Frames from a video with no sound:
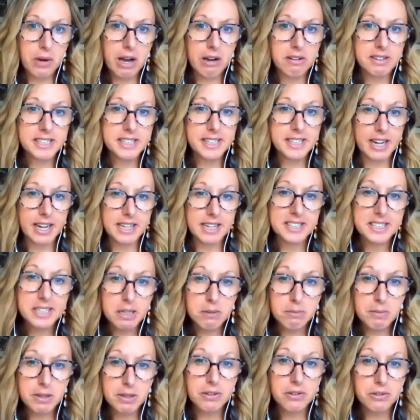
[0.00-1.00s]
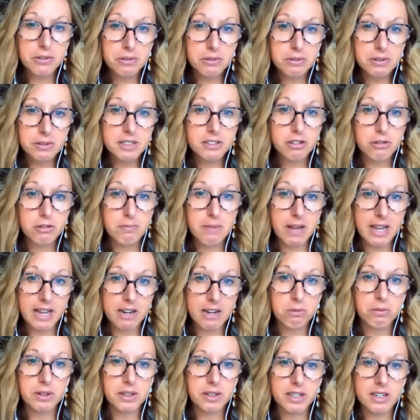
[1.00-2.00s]
how science can be used to
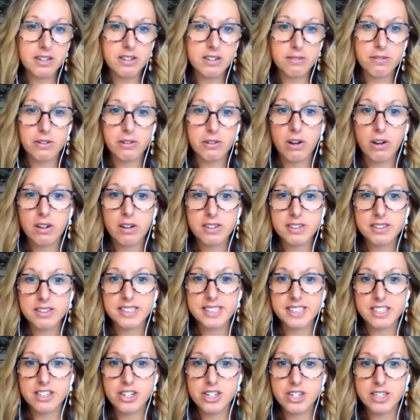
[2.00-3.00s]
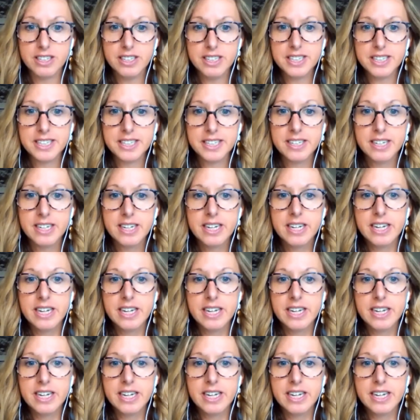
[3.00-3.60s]
make really difficult decisions.